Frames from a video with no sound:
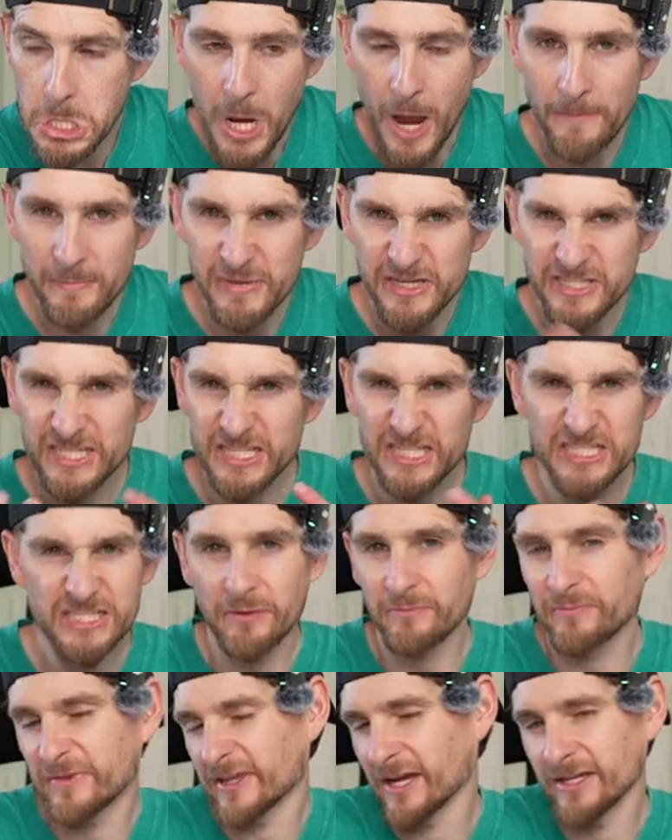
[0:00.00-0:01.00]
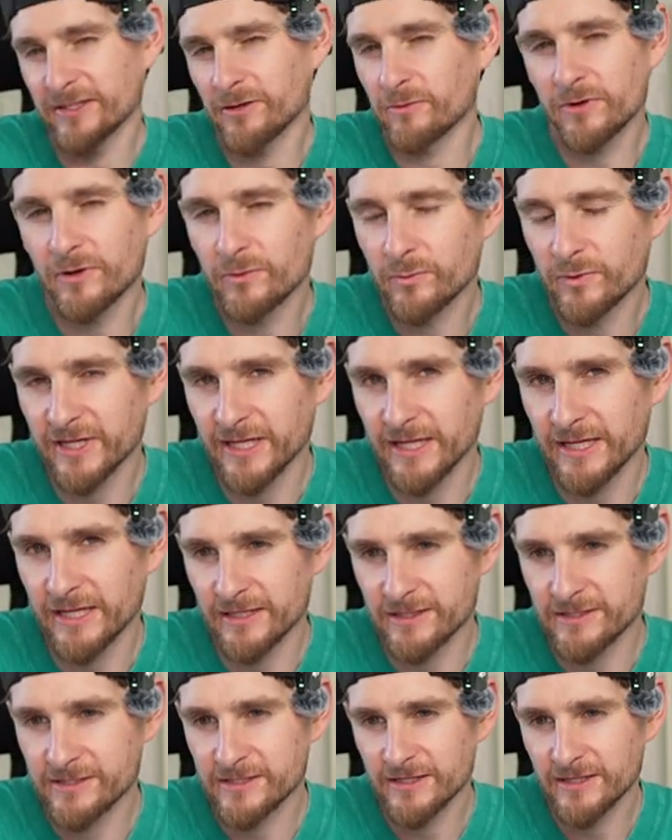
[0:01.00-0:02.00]
I'm missing something, I don't know what it
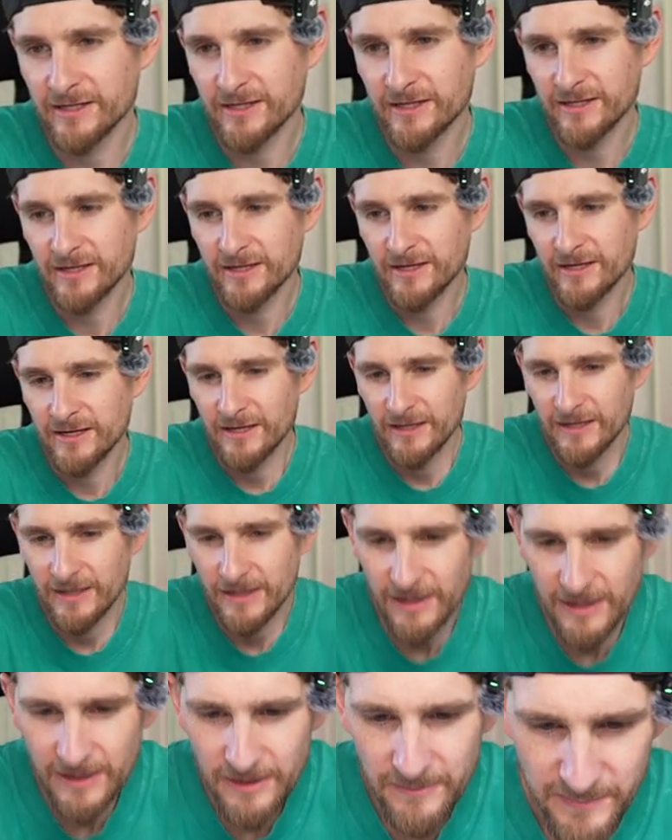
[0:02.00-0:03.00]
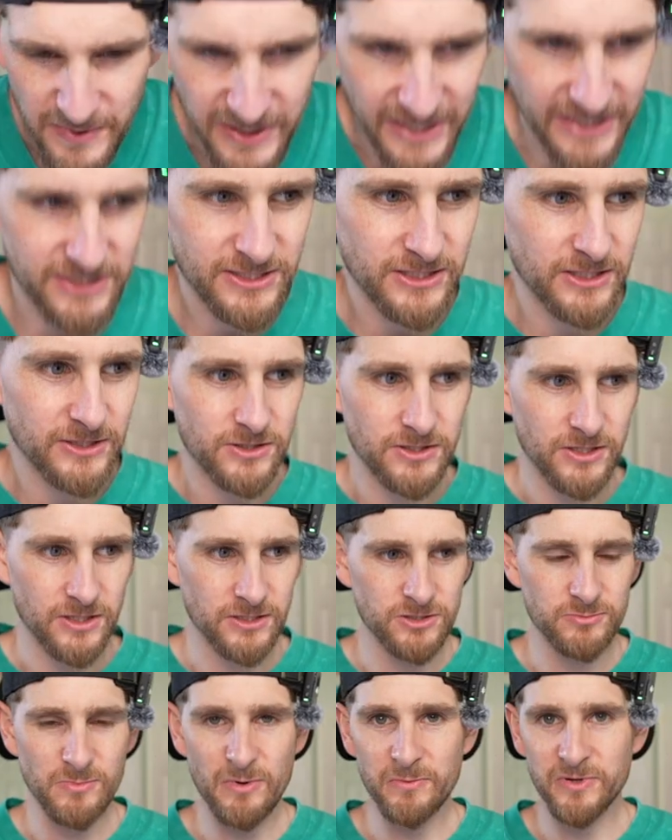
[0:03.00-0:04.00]
is. But it's, do
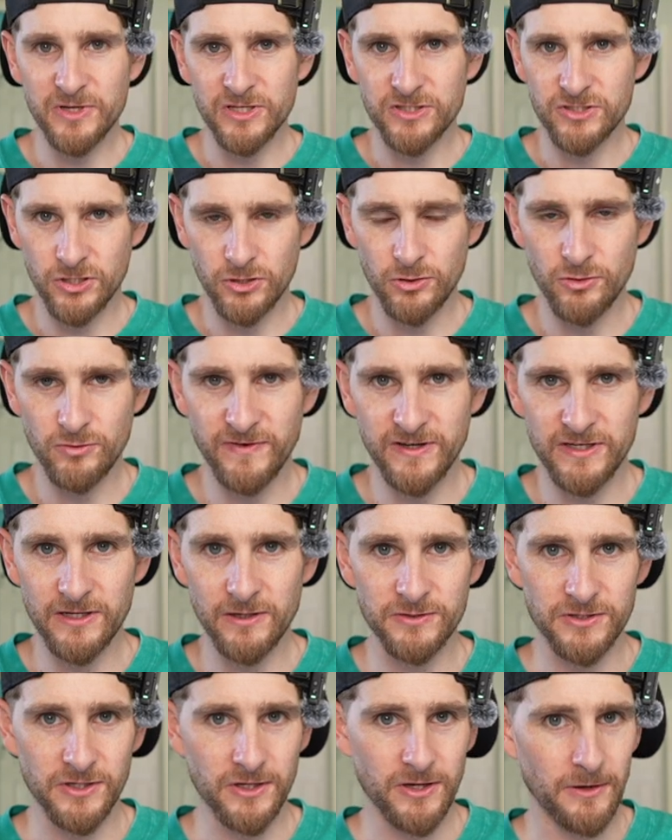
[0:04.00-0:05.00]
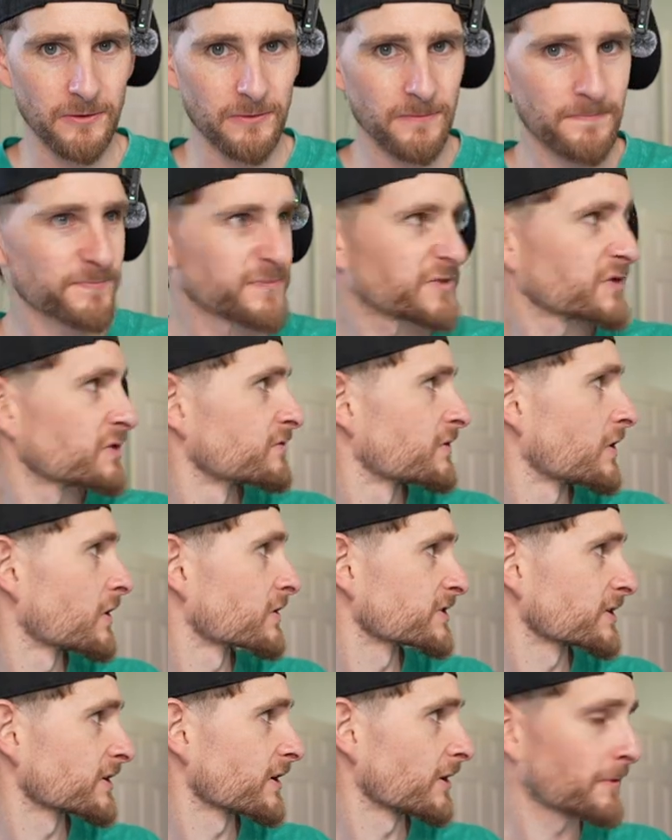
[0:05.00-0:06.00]
you remember two
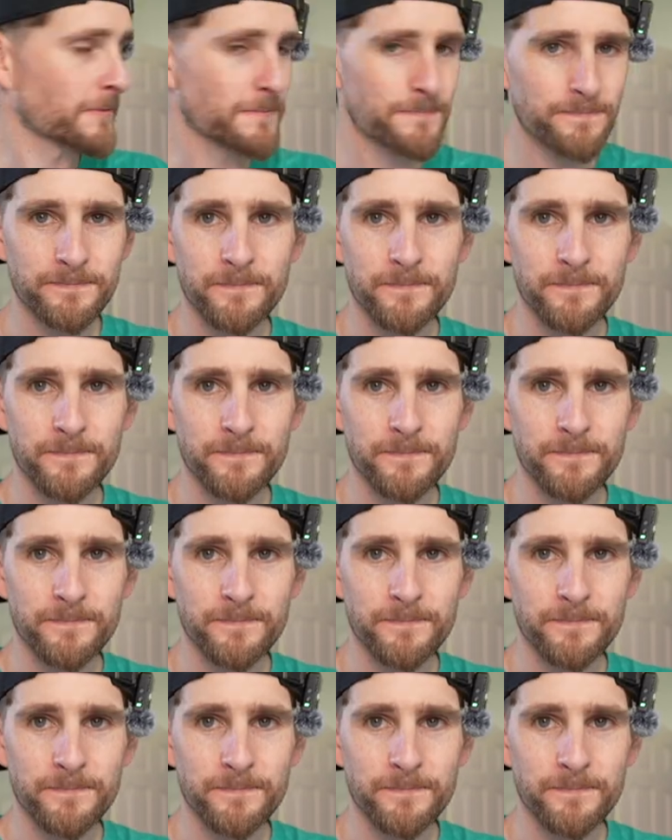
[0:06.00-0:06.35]
vlogs ago,